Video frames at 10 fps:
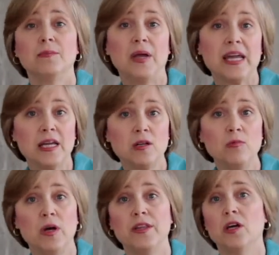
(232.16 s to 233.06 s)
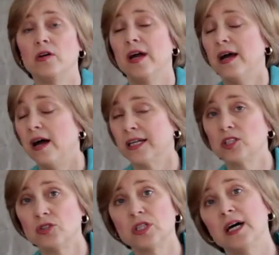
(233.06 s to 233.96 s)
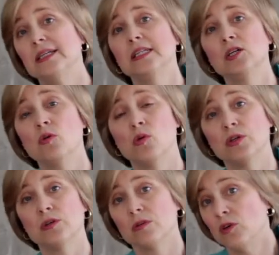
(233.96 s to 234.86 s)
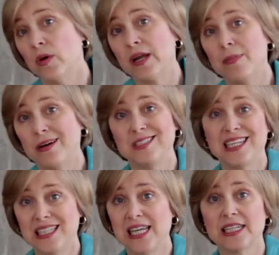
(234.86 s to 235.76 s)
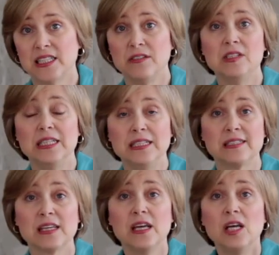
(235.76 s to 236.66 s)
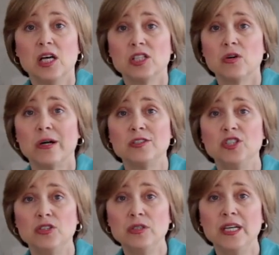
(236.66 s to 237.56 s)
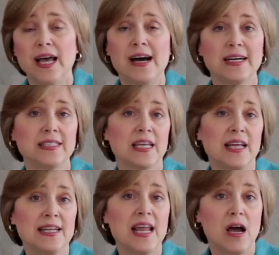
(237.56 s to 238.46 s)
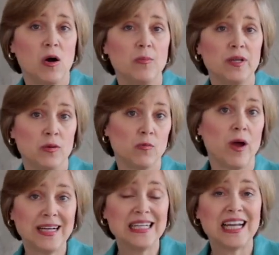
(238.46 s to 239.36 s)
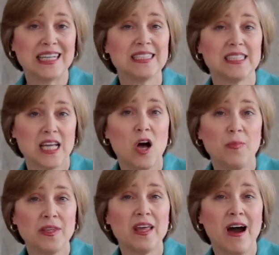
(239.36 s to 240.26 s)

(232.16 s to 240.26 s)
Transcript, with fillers: pain when they're exercising or going about daily activities. So, Arjuna has now been recognized as helping the